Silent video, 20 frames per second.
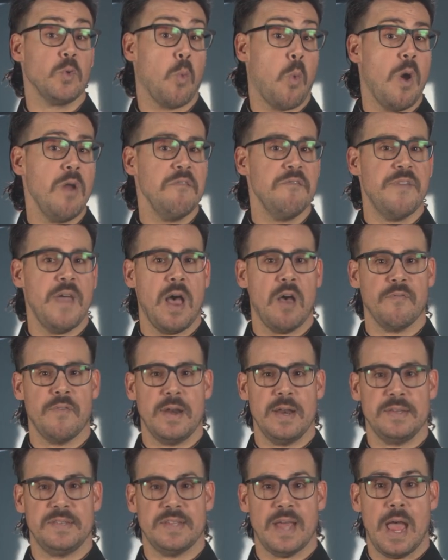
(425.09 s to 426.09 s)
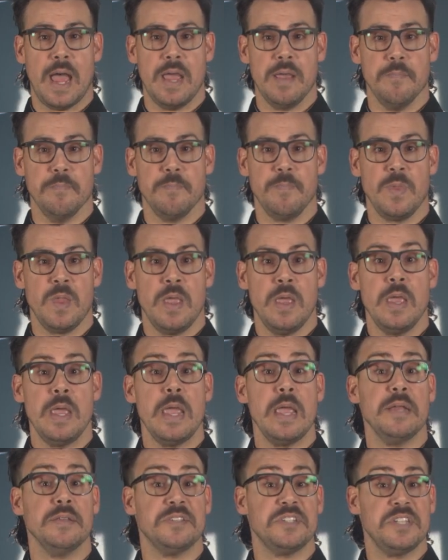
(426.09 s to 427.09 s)
one valve at a time,
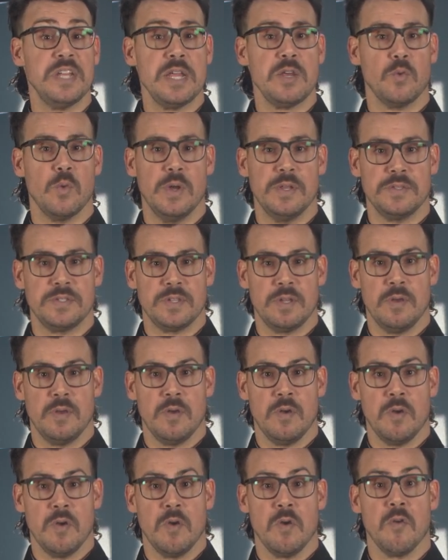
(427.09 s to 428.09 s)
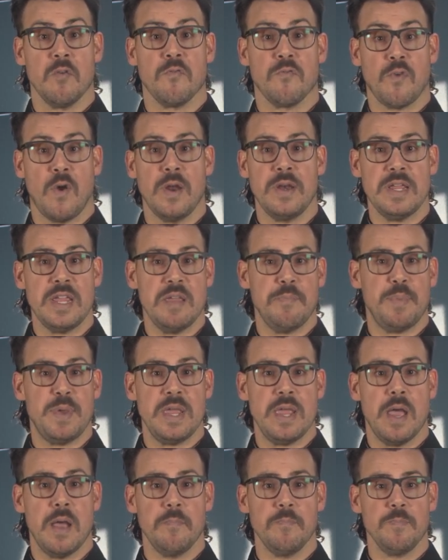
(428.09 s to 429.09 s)
in sequence: front
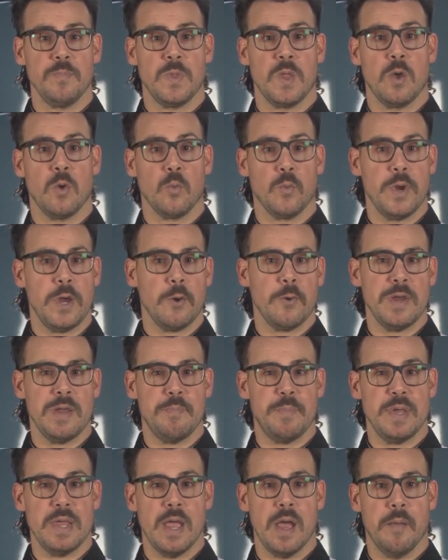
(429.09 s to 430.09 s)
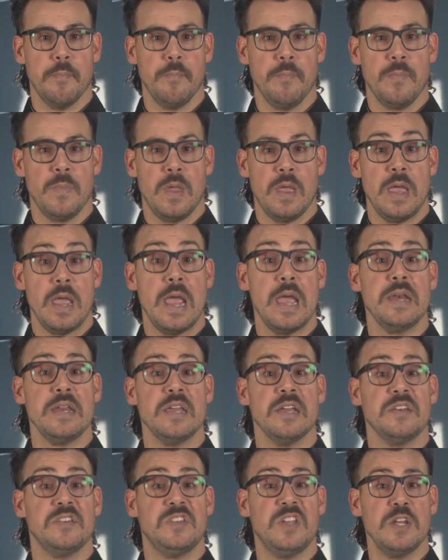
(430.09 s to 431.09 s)
EPM, rear EPM,
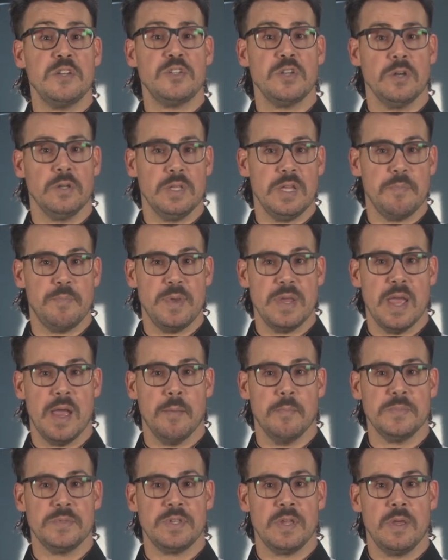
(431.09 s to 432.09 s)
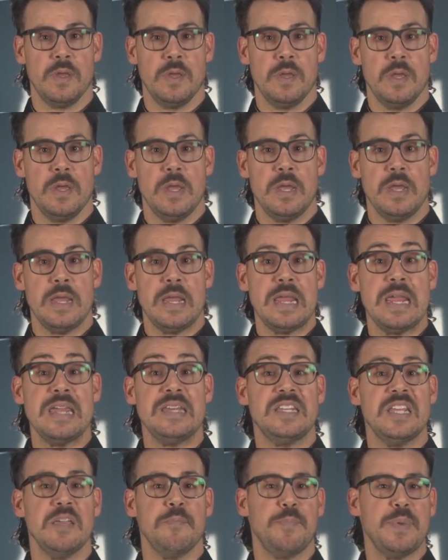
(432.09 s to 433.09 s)
any additional EPMs,
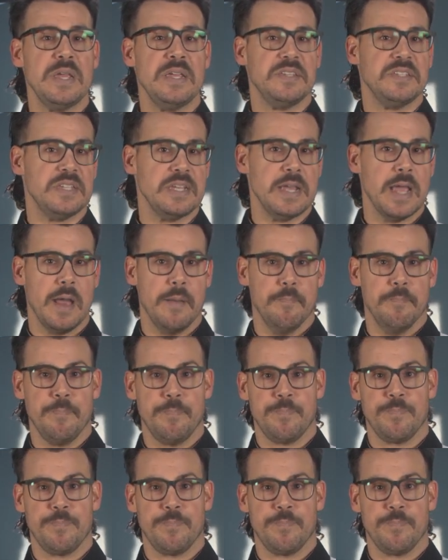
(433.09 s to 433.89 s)
eTPCM,